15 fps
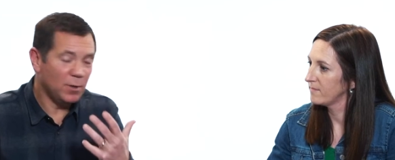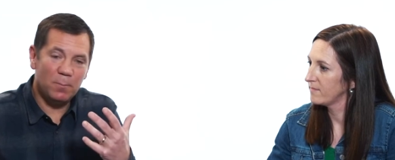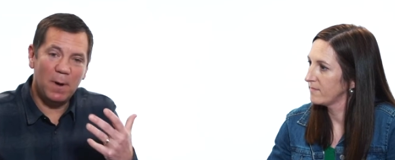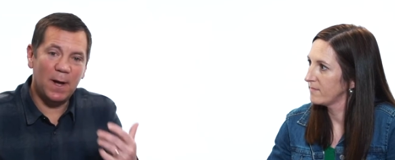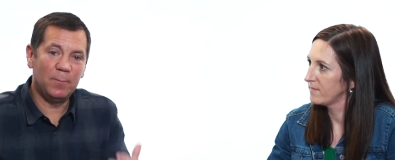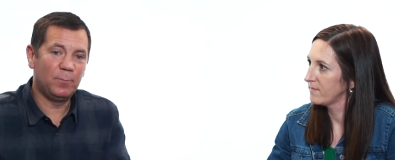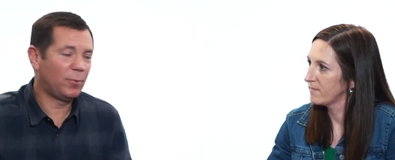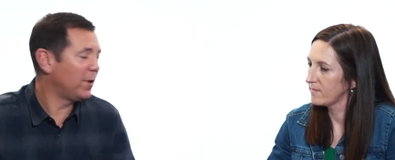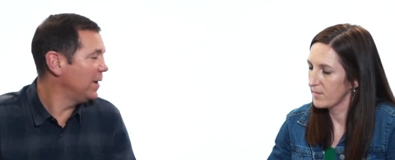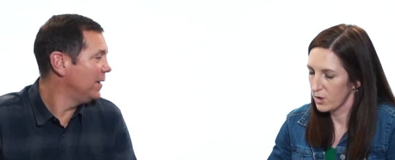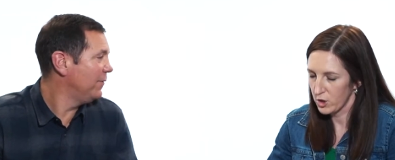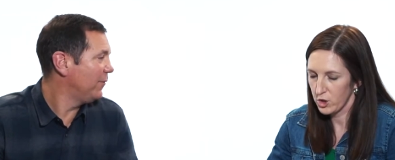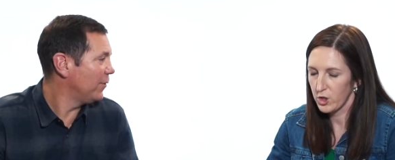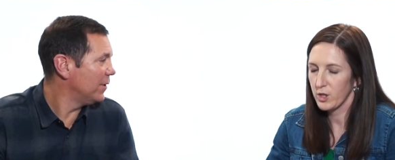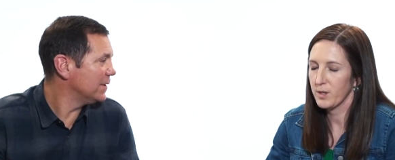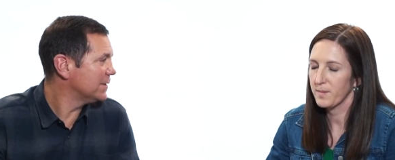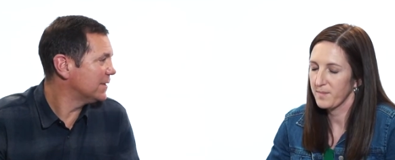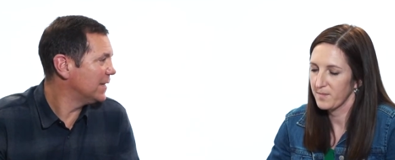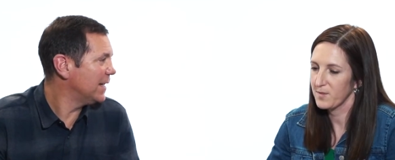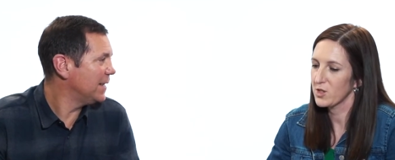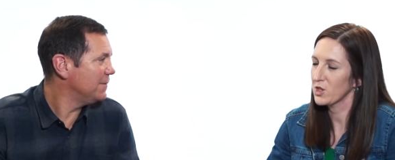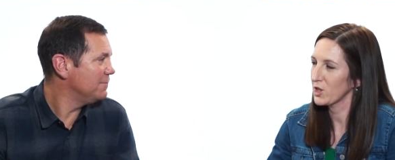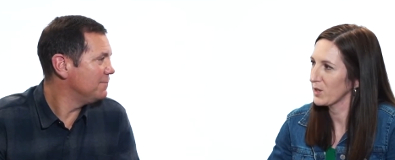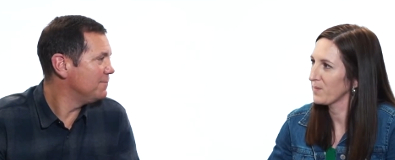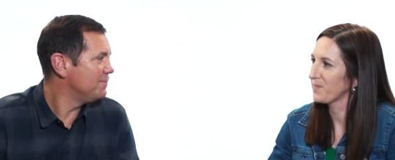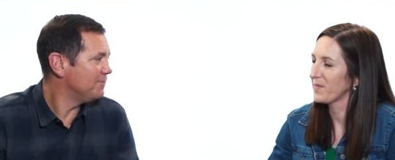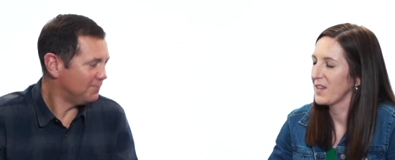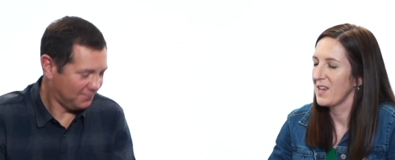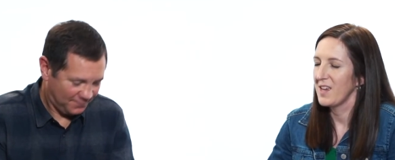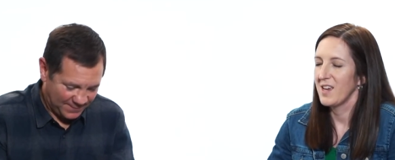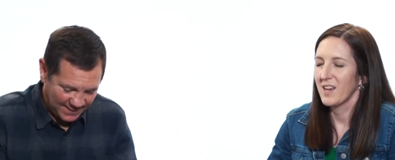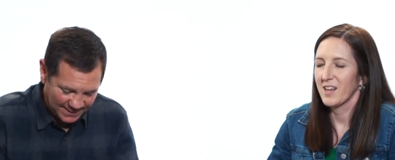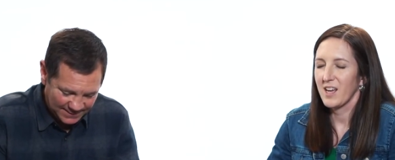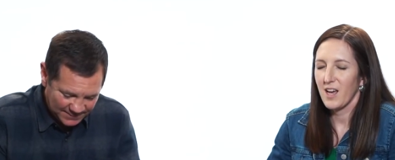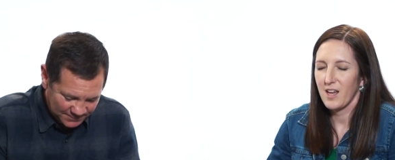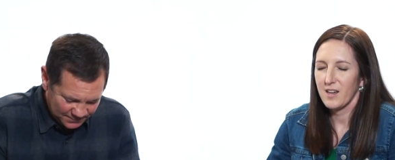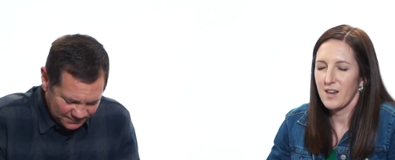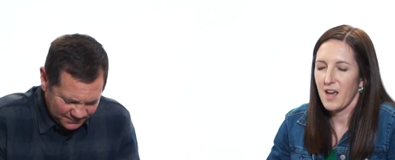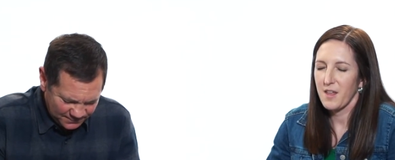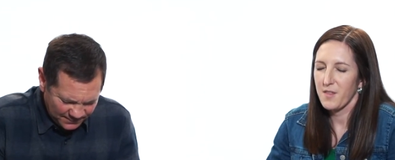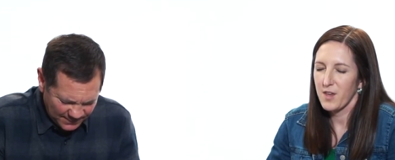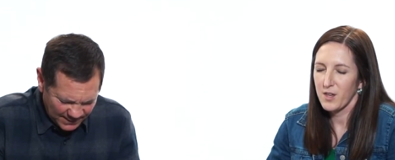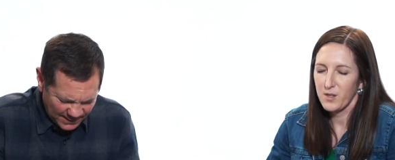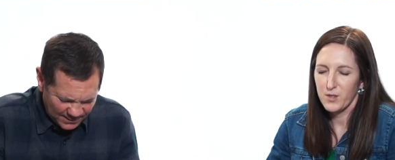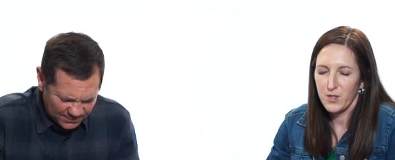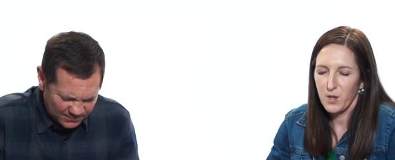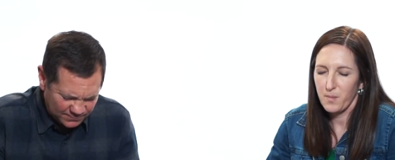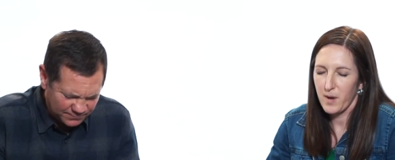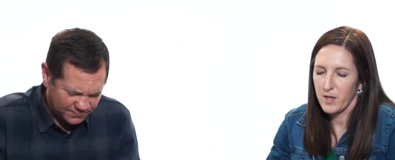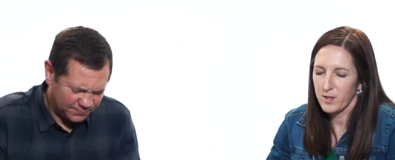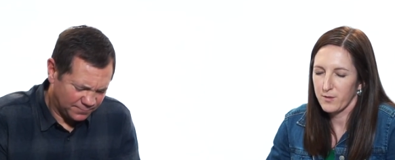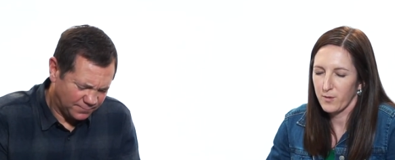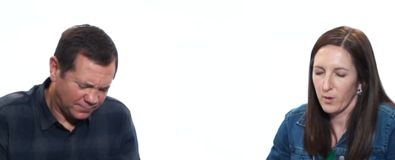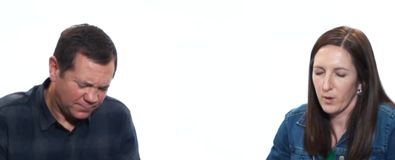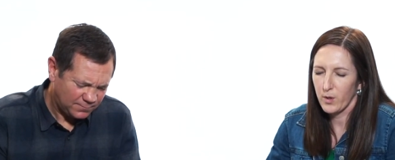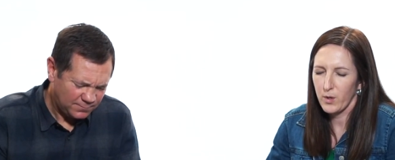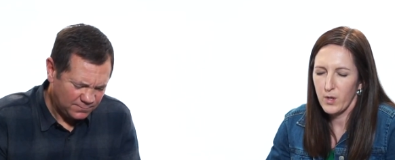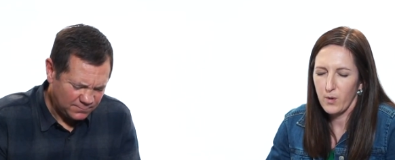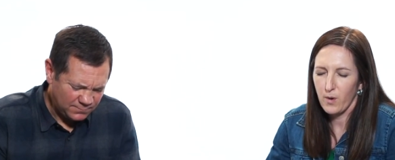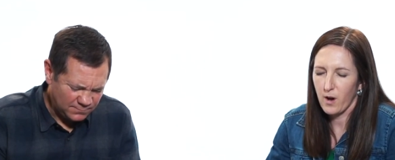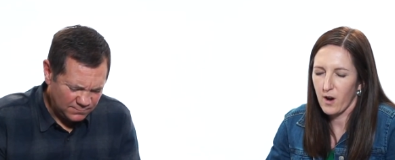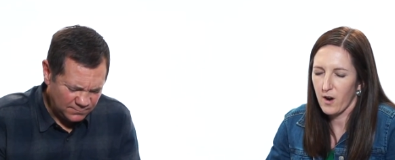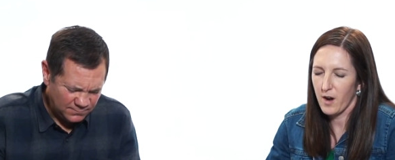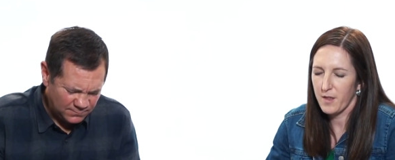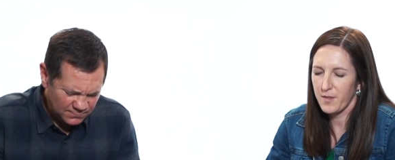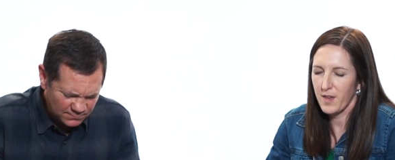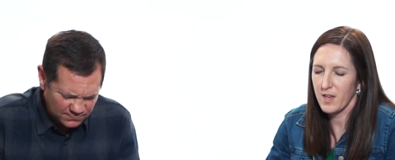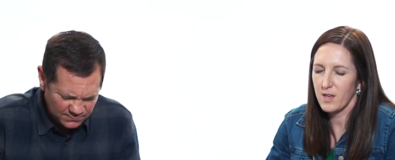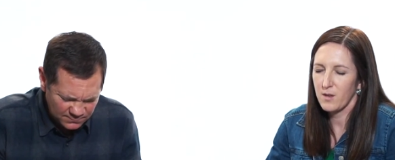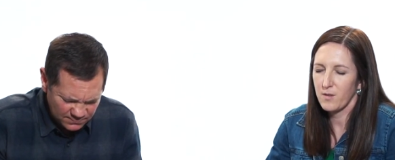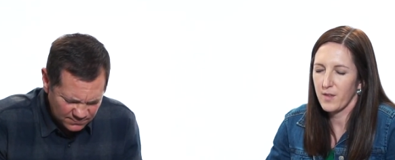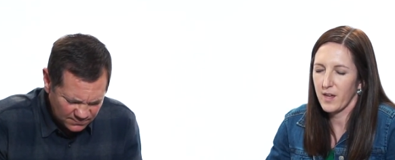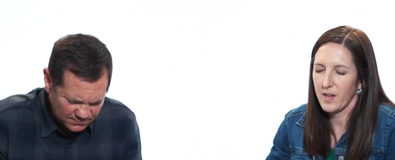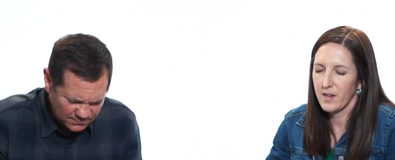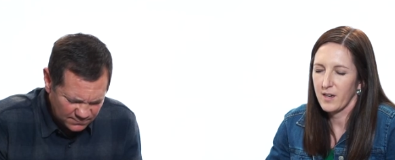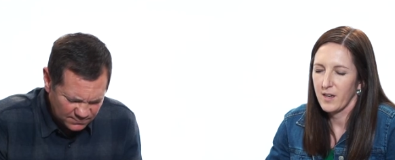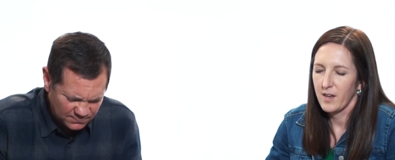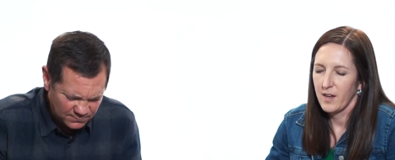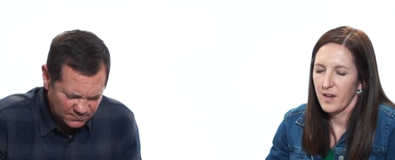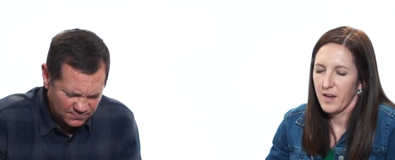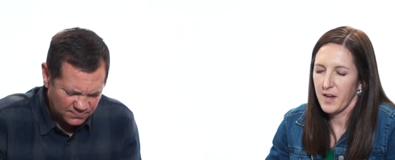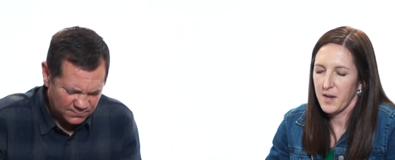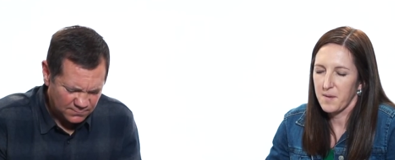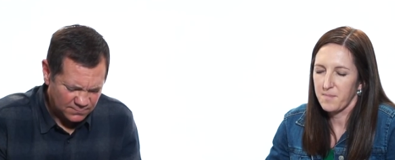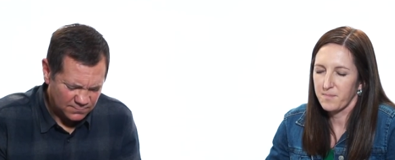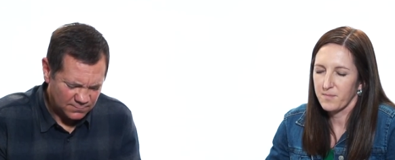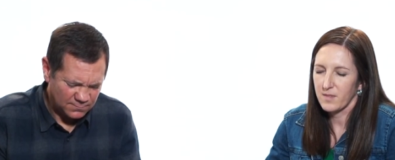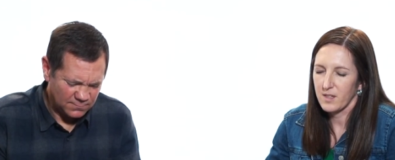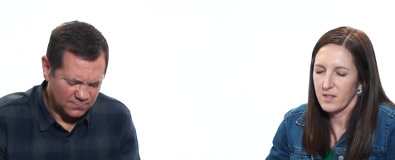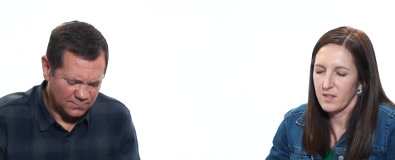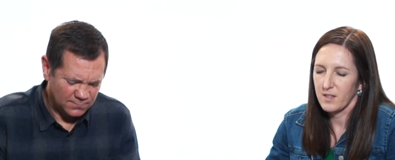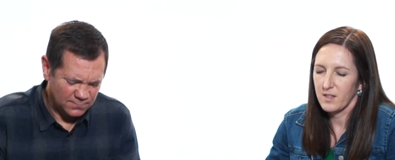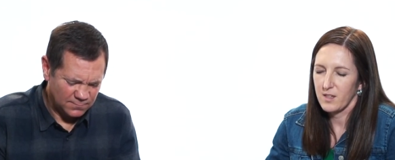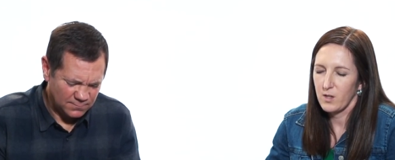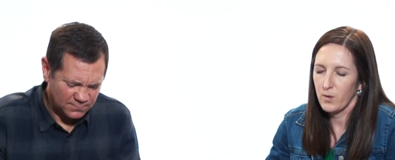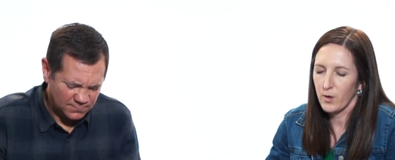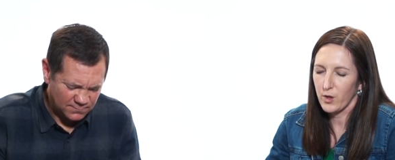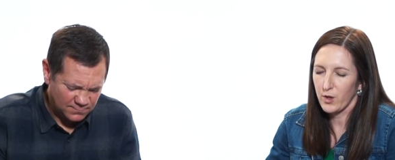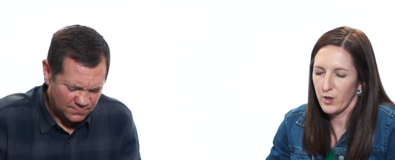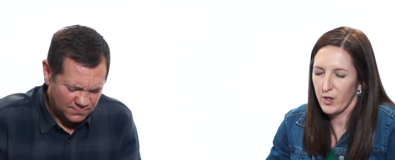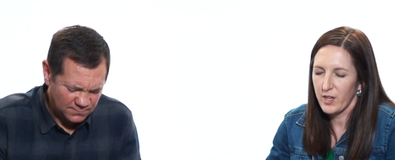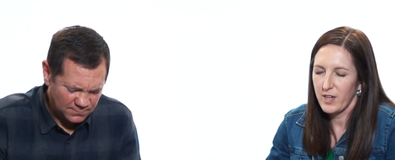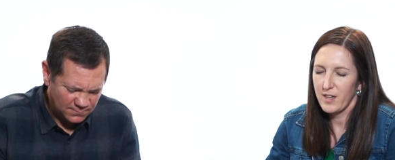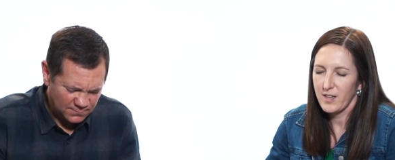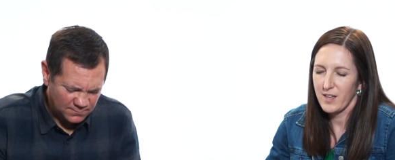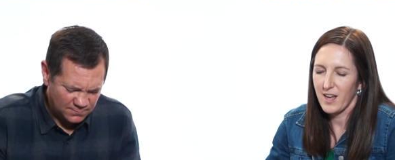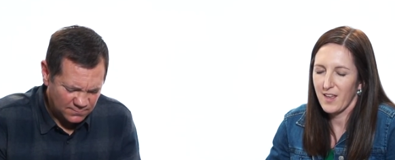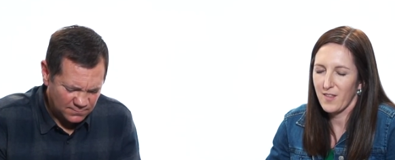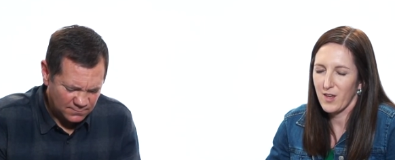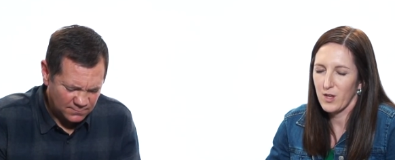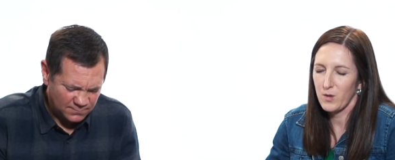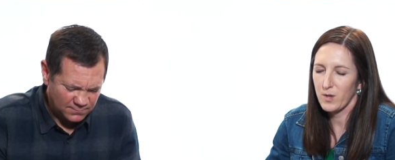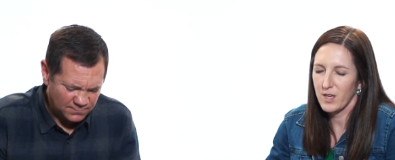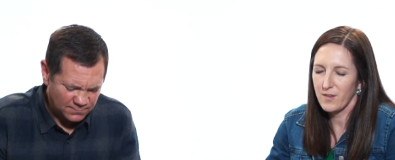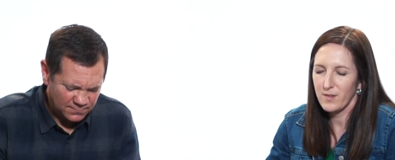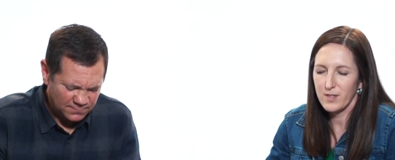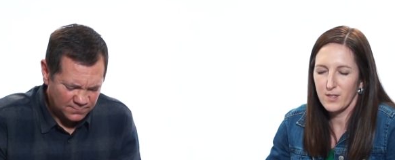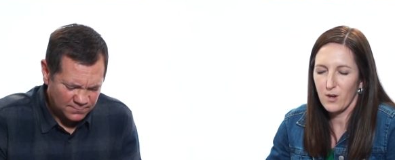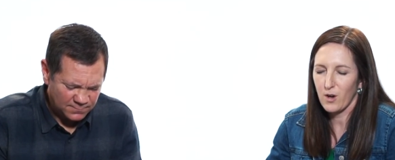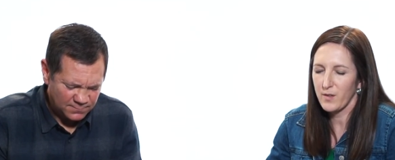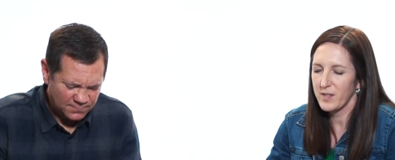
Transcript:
Speaker 1: you mind praying sure, for us today? Sure.
Speaker 2: God, I thank you so much for who you are. I thank you that. Um, you are good, and that you give us all